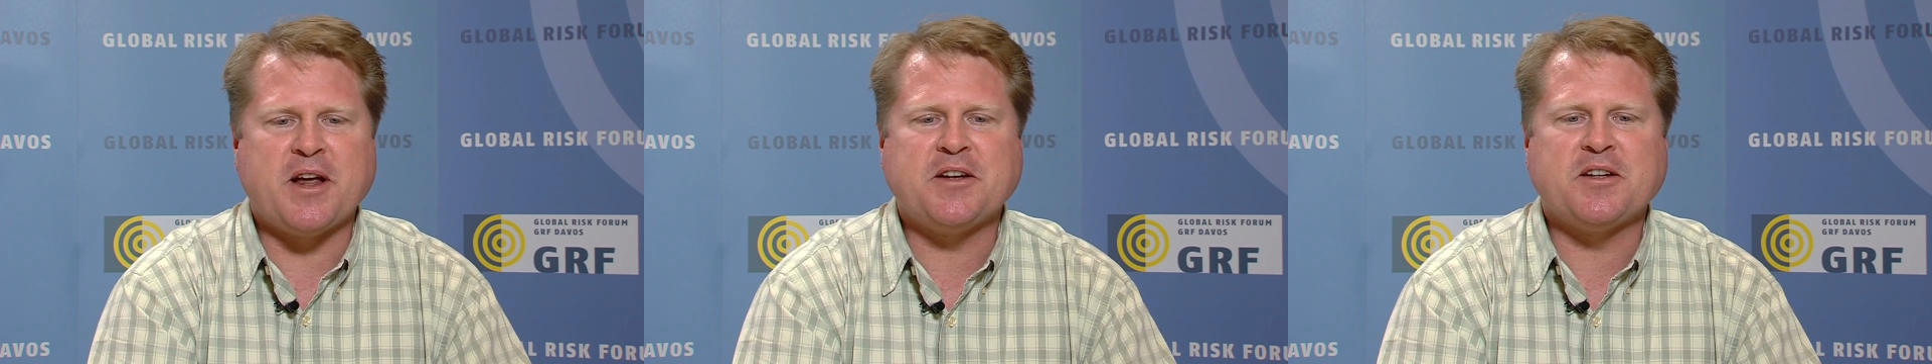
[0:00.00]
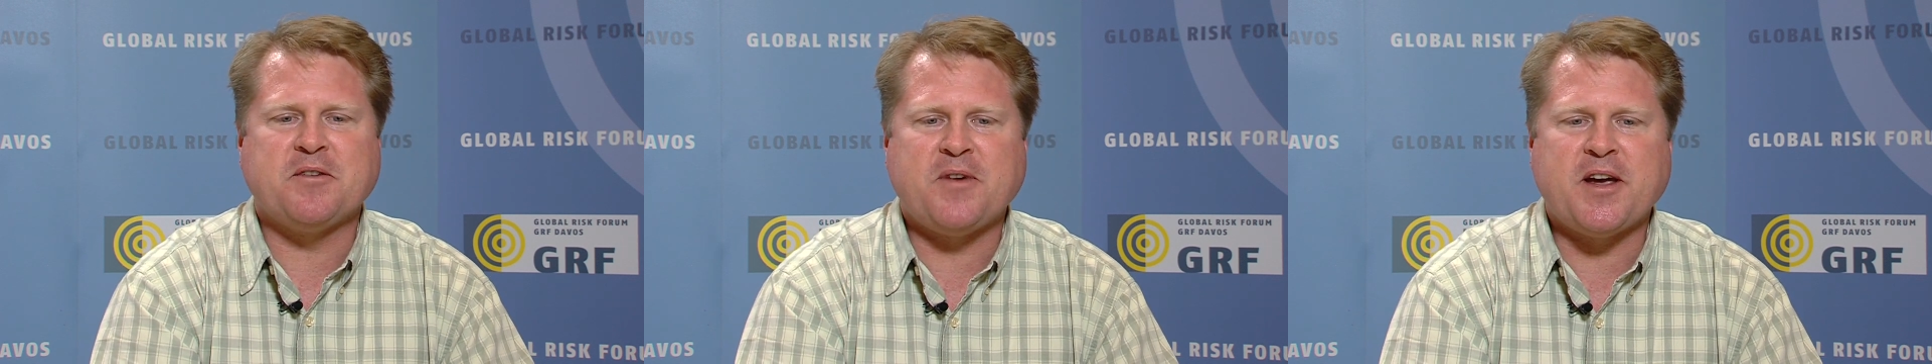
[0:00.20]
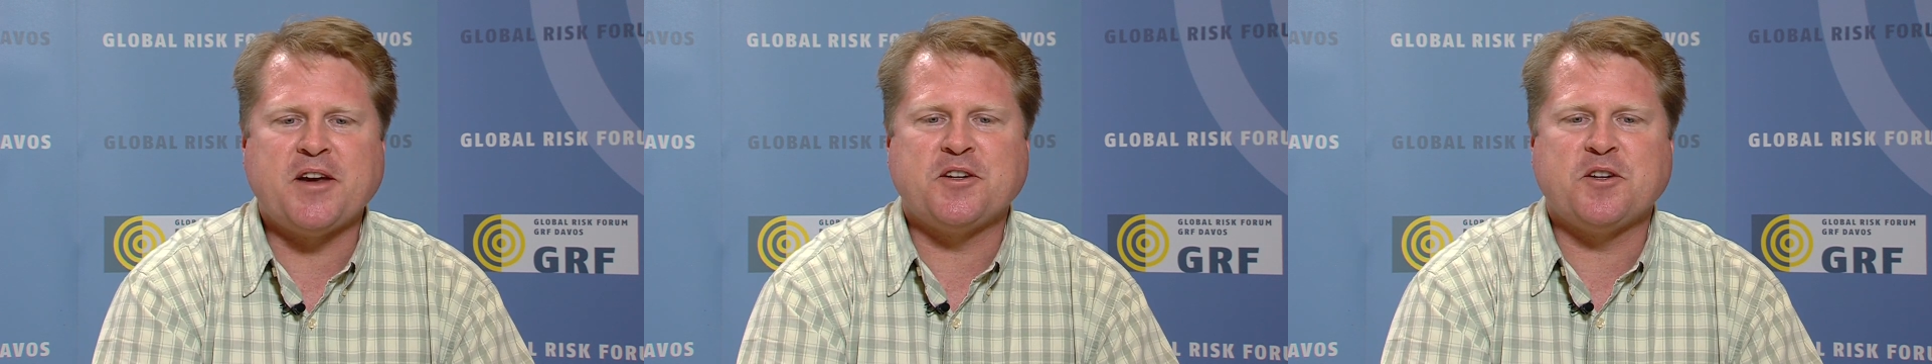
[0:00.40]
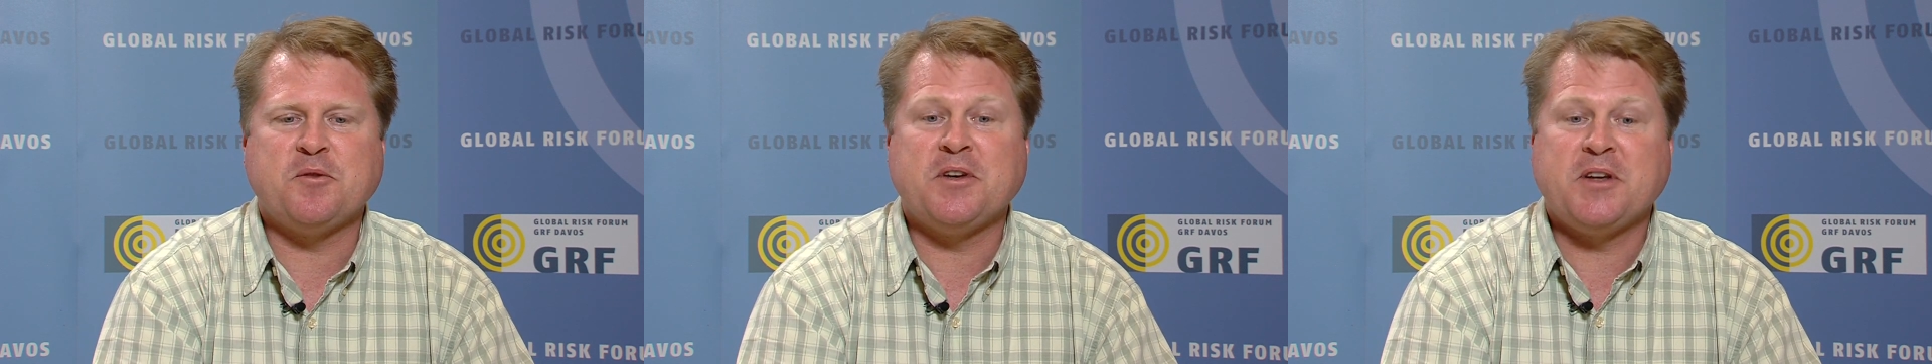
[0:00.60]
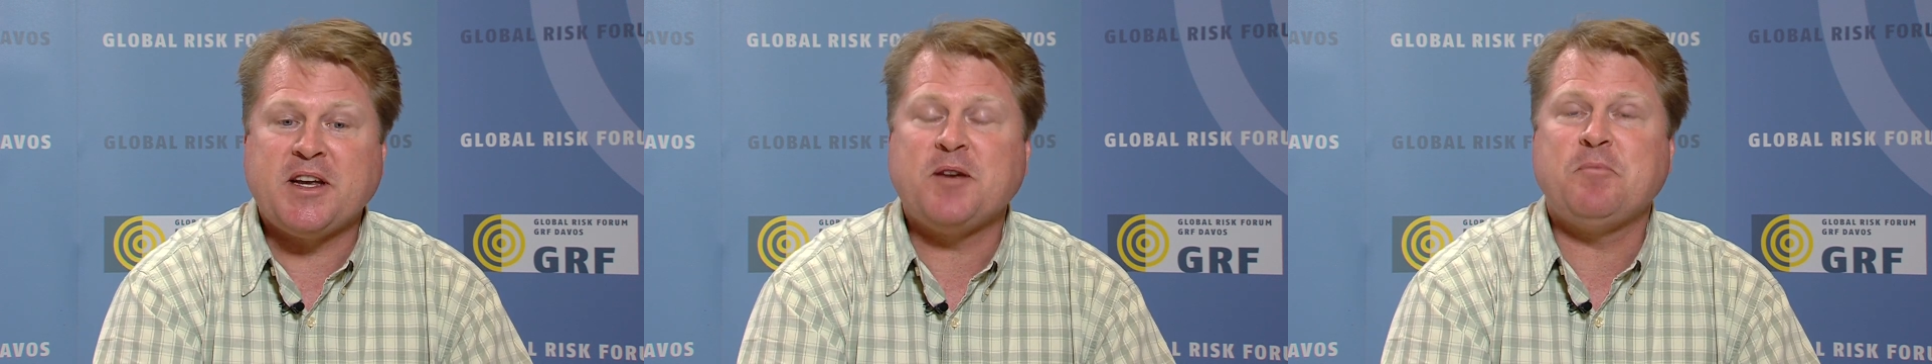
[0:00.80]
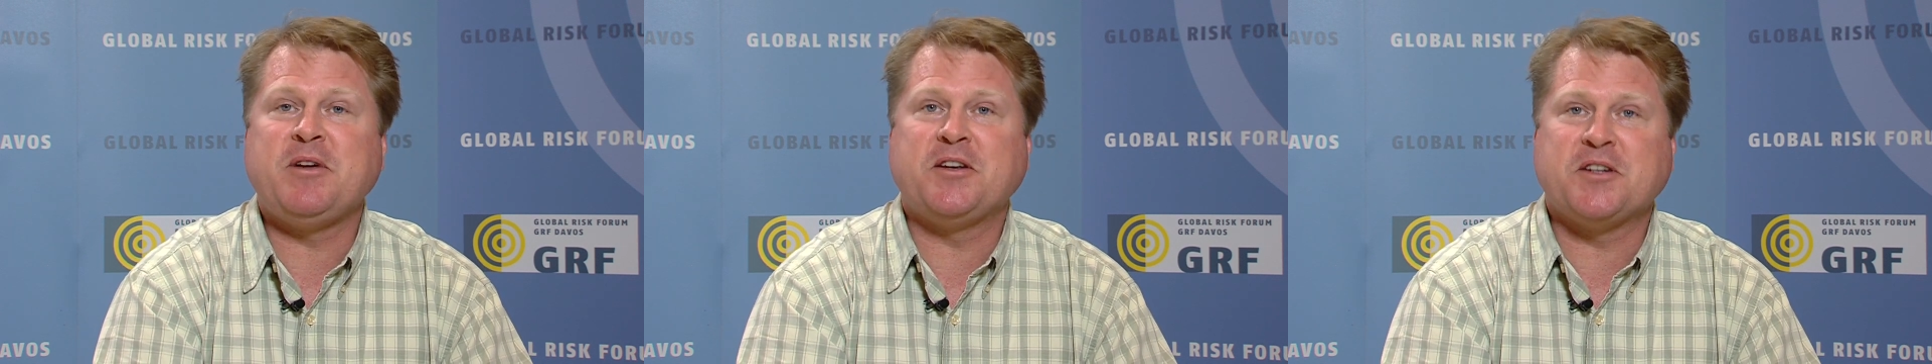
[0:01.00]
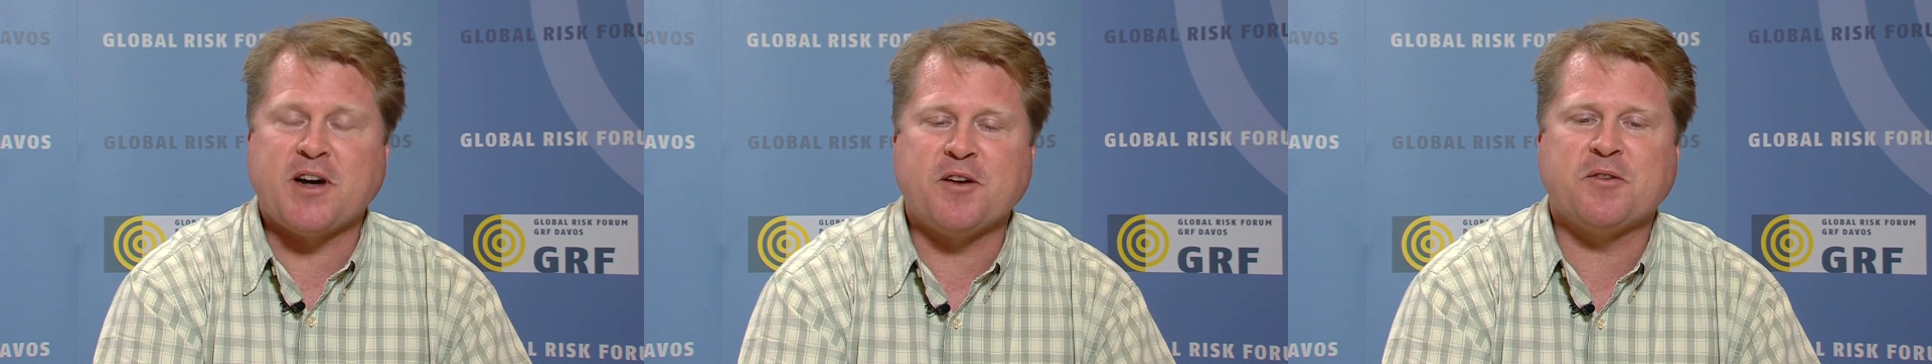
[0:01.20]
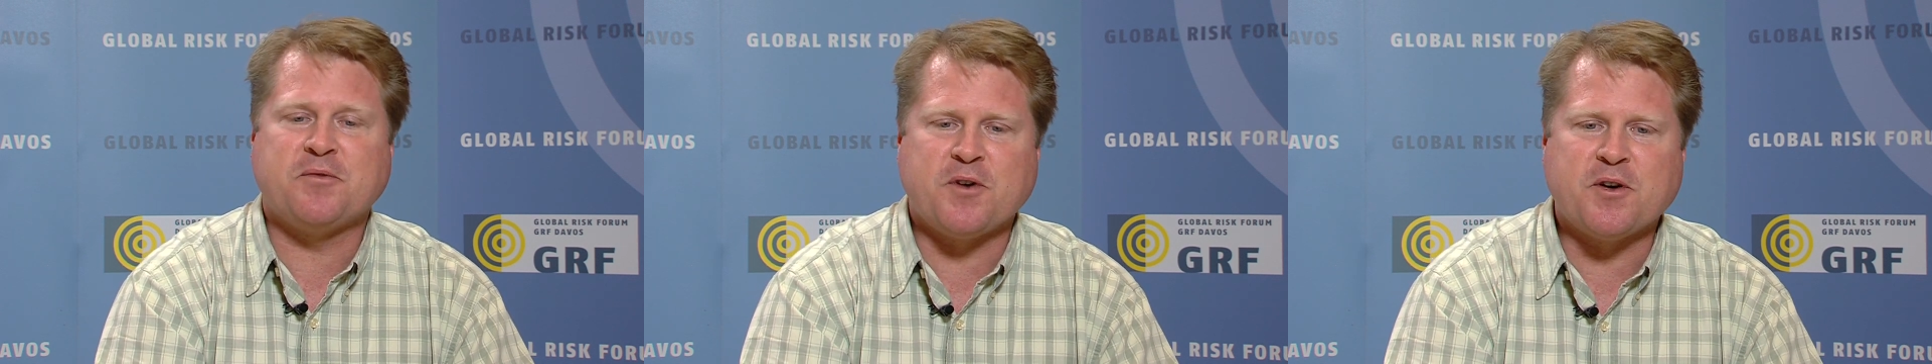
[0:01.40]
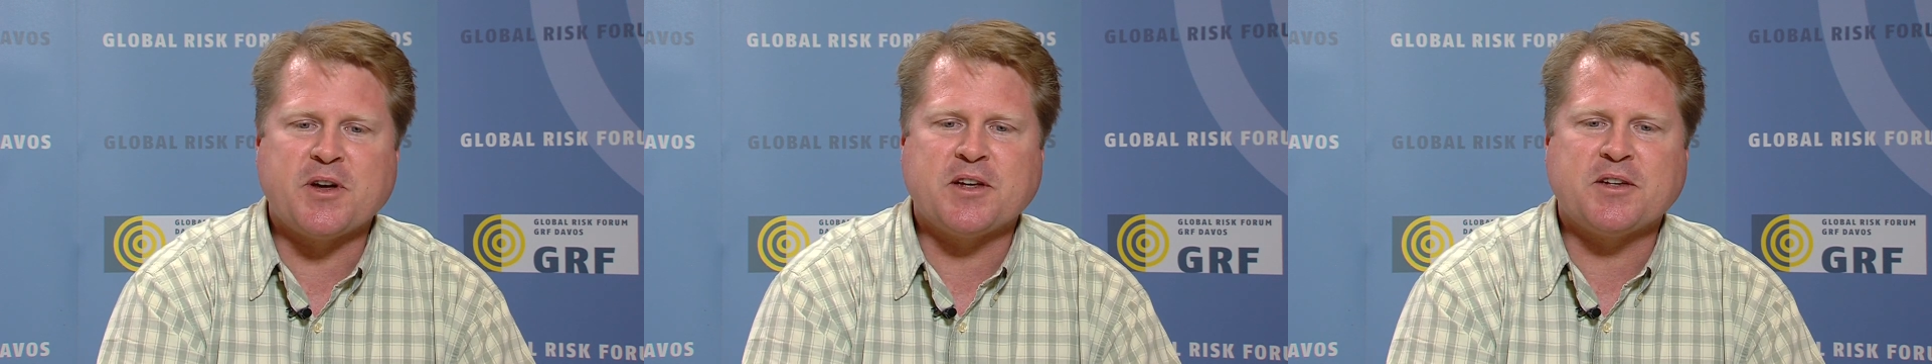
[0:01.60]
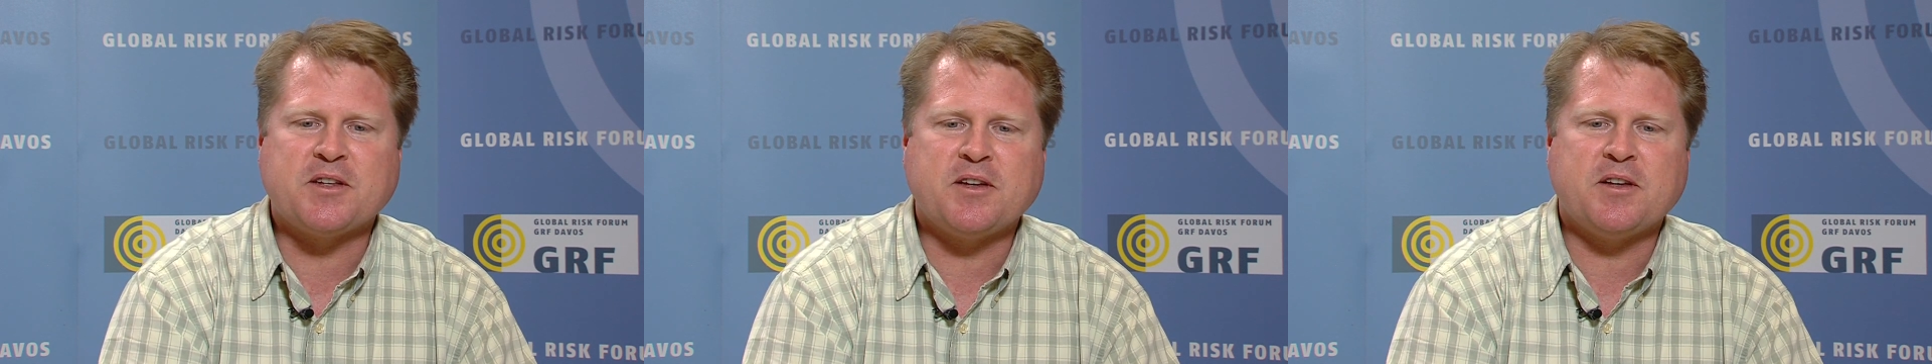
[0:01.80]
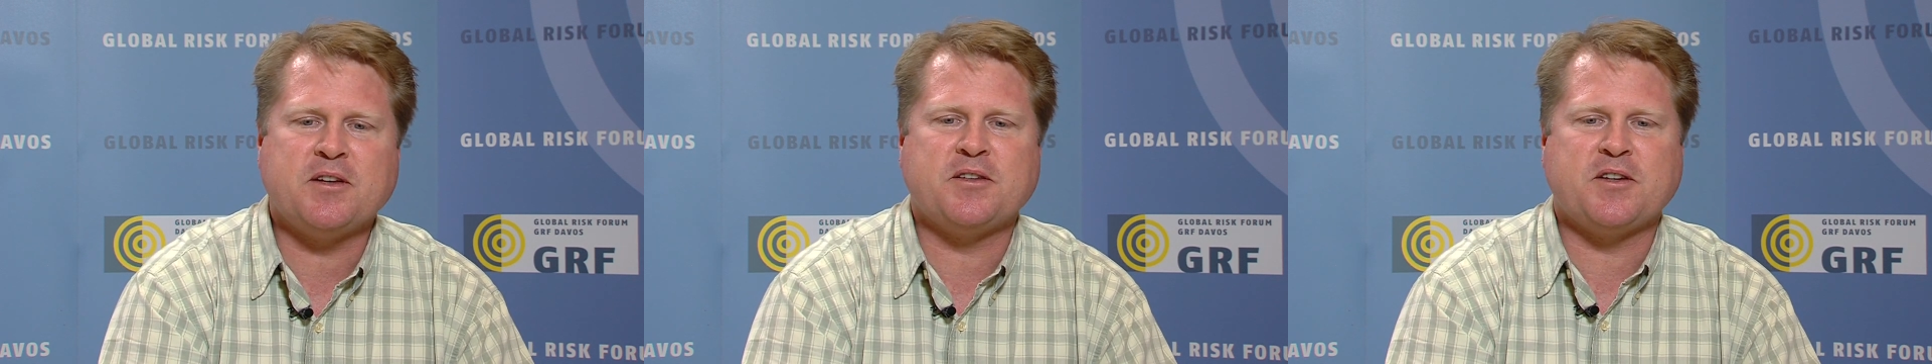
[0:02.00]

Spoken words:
HFA should indeed be child-focused,